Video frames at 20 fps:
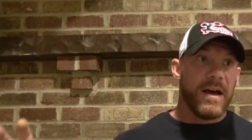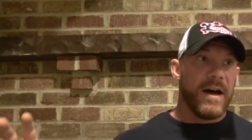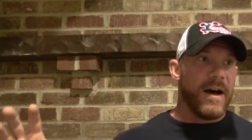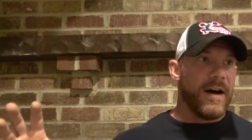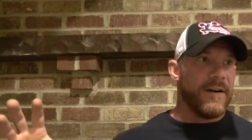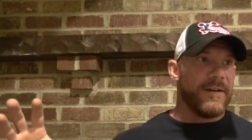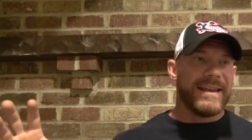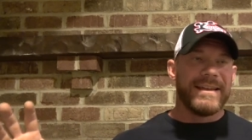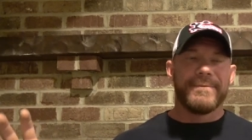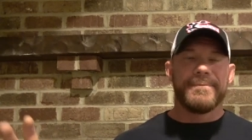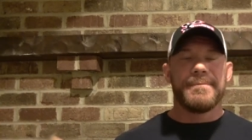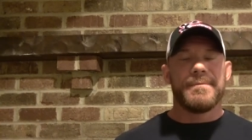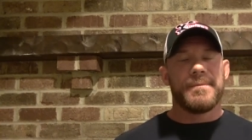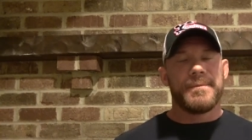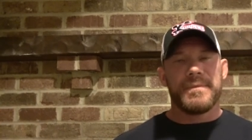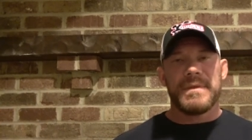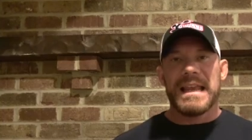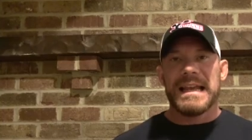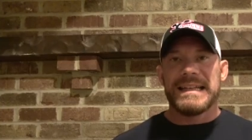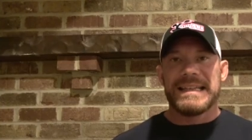Uh, it
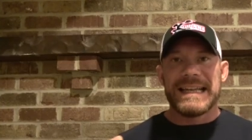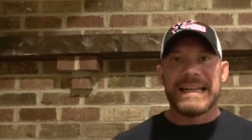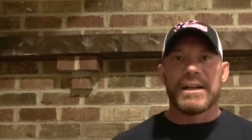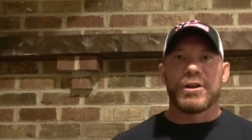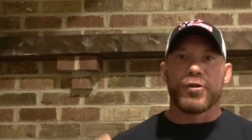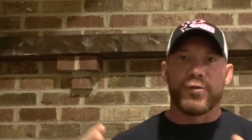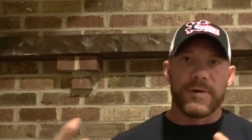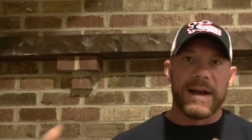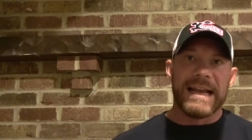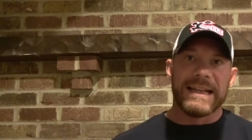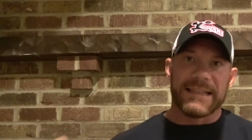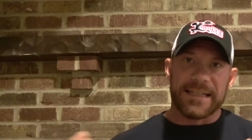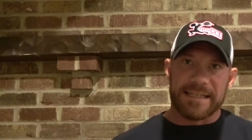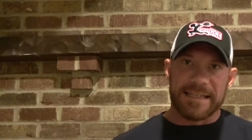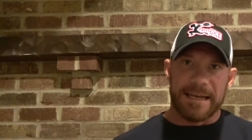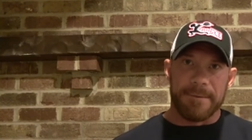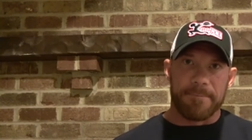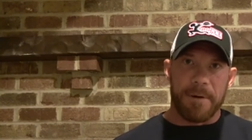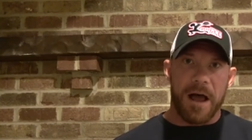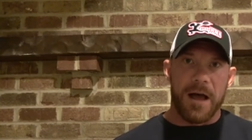it didn't create the
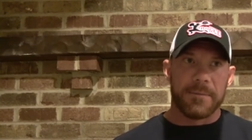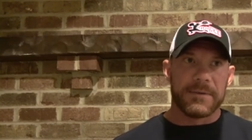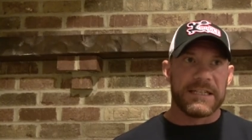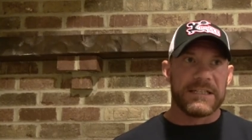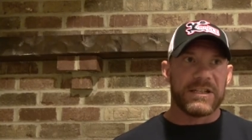sleep problems.